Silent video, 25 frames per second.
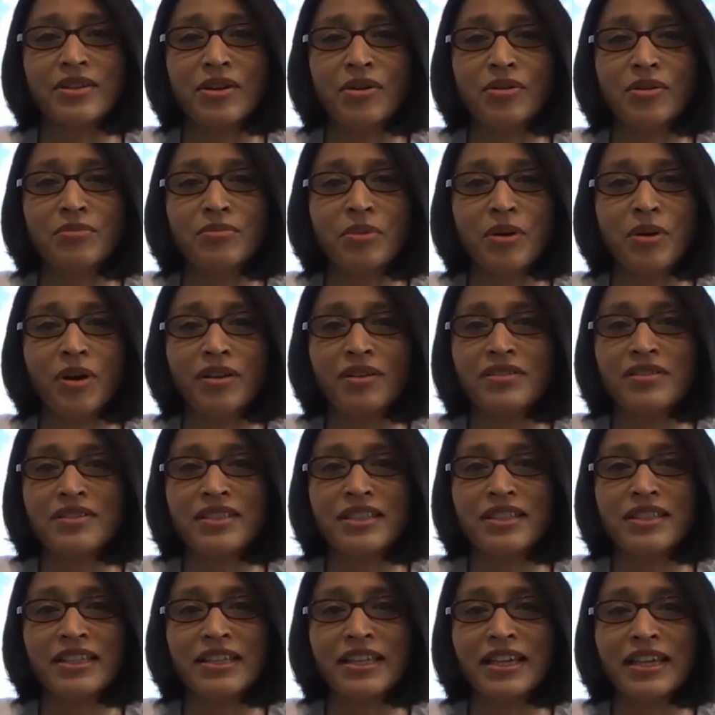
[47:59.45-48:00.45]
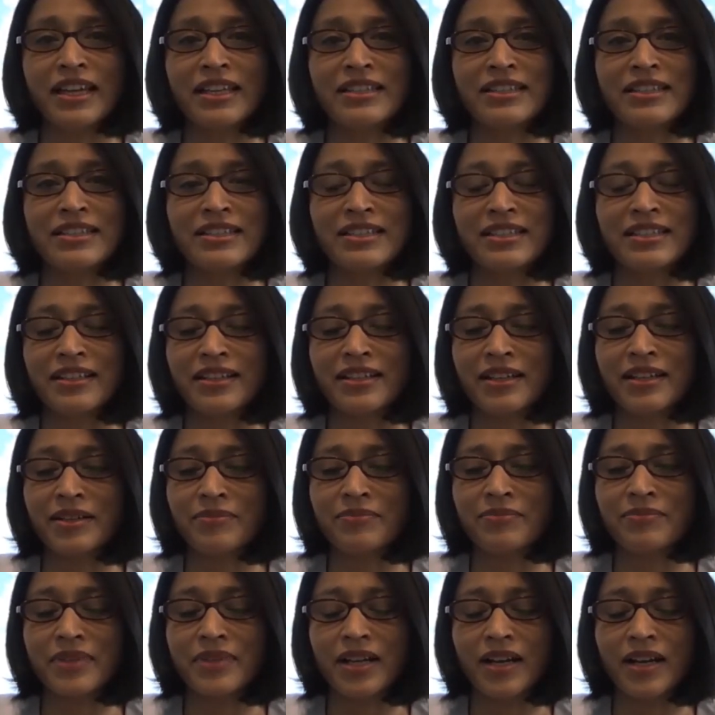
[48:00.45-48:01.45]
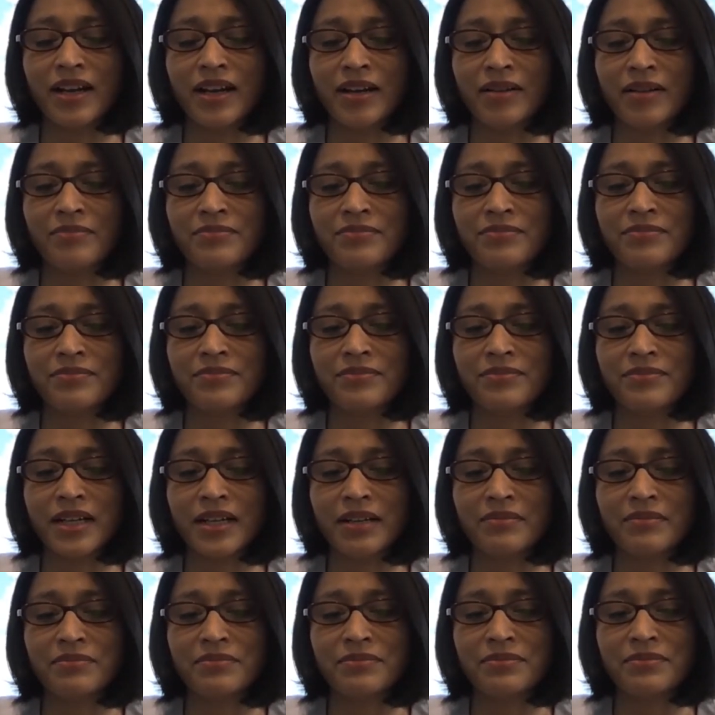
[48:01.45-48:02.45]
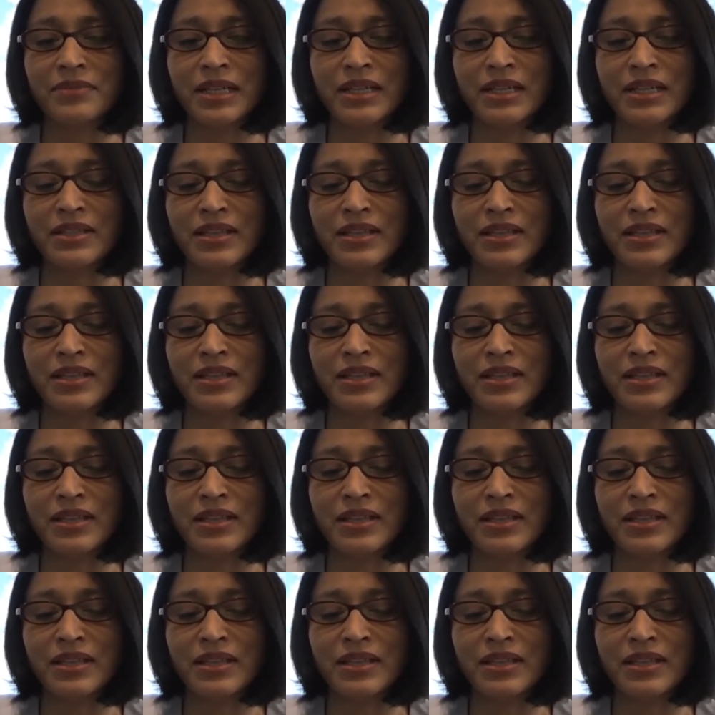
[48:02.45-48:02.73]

own policy and uh, um, um, it,